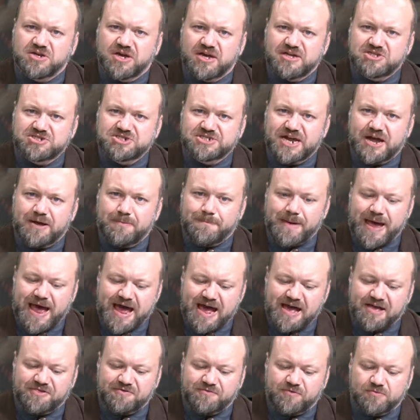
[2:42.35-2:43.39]
touchdown
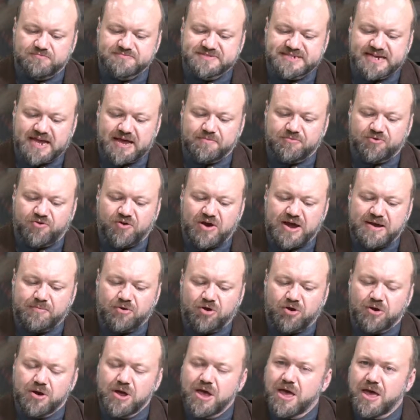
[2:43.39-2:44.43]
pass from Sam
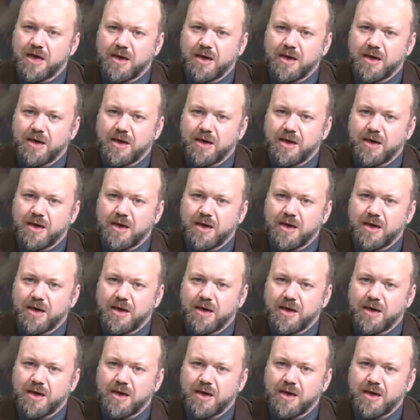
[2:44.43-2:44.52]
Kramer,